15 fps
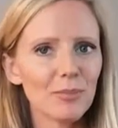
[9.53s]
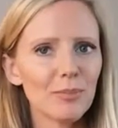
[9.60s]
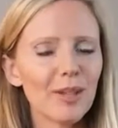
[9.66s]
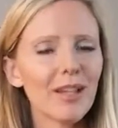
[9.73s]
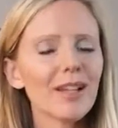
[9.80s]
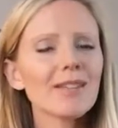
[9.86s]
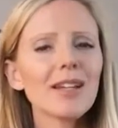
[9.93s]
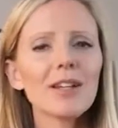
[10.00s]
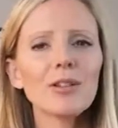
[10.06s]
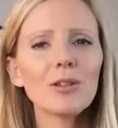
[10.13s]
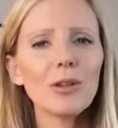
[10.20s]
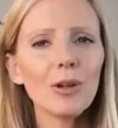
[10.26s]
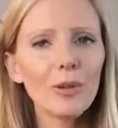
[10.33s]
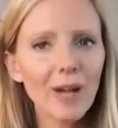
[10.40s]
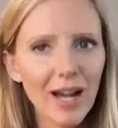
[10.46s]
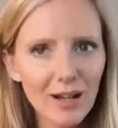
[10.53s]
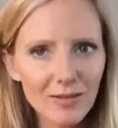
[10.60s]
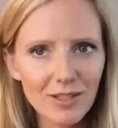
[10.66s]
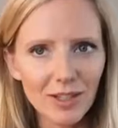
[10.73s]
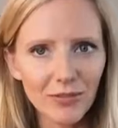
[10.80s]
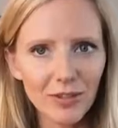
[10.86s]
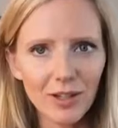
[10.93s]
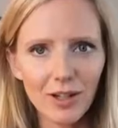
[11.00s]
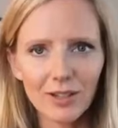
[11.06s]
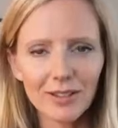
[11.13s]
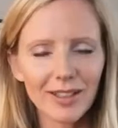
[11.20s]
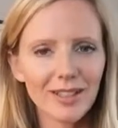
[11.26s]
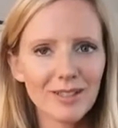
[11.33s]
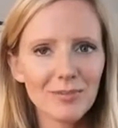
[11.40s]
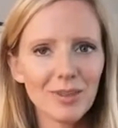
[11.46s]
because I know how difficult
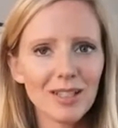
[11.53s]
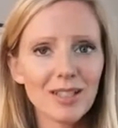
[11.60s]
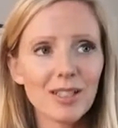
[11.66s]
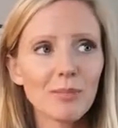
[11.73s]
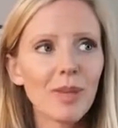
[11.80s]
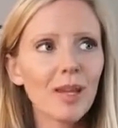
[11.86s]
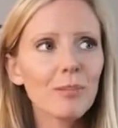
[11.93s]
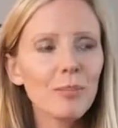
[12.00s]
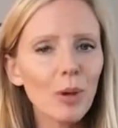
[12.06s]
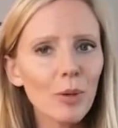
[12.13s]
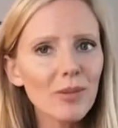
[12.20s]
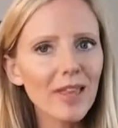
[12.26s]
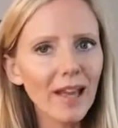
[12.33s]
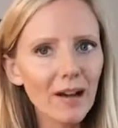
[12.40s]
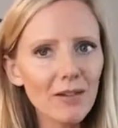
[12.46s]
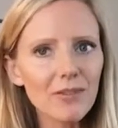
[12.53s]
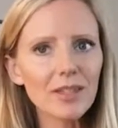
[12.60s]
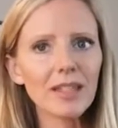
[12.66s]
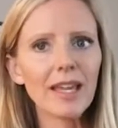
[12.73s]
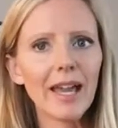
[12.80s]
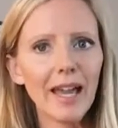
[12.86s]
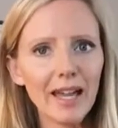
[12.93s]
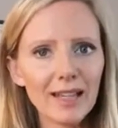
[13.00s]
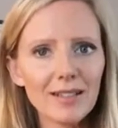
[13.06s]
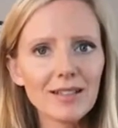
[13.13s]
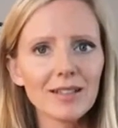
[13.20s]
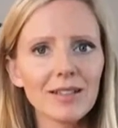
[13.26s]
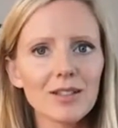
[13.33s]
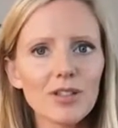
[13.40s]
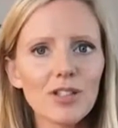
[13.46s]
it can be to make both healthy and
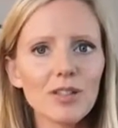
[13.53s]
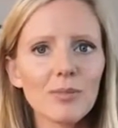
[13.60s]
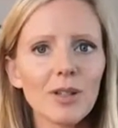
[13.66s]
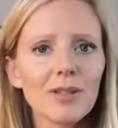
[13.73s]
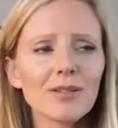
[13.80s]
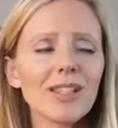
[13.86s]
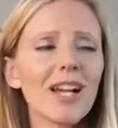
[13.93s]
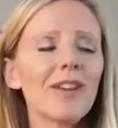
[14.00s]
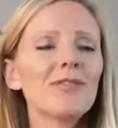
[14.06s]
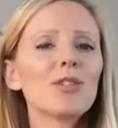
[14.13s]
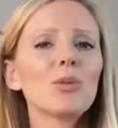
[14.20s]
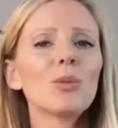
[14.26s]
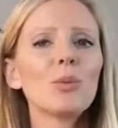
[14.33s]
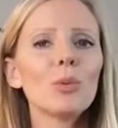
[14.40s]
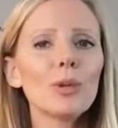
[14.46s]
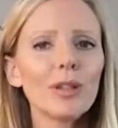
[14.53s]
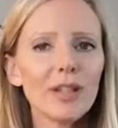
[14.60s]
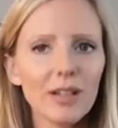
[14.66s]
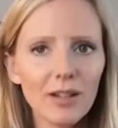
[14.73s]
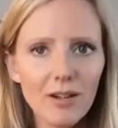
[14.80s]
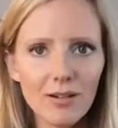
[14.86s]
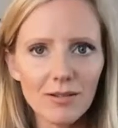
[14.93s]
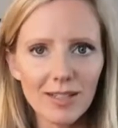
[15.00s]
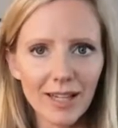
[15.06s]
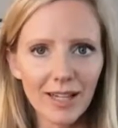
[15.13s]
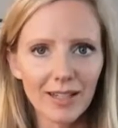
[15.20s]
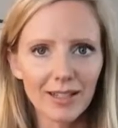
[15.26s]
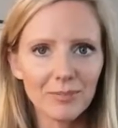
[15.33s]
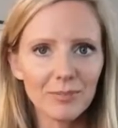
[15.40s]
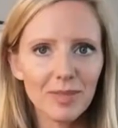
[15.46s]
delicious meals after working all
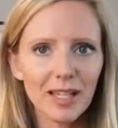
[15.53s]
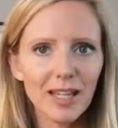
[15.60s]
day.